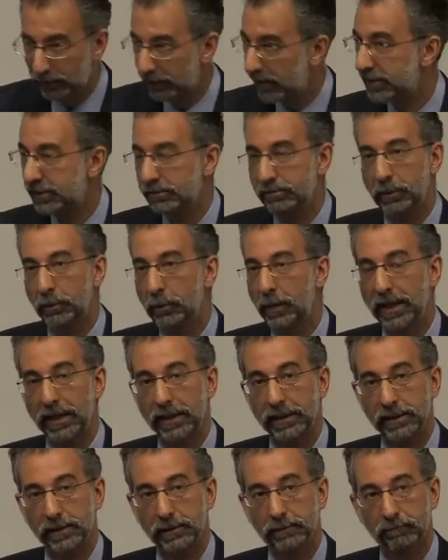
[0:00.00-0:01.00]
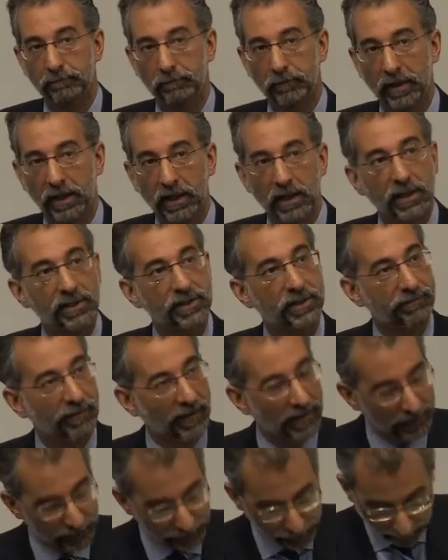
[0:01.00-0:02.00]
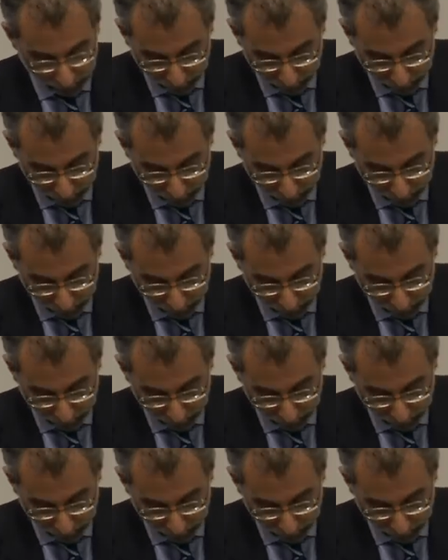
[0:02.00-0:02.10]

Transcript: arrests were made. A surveillance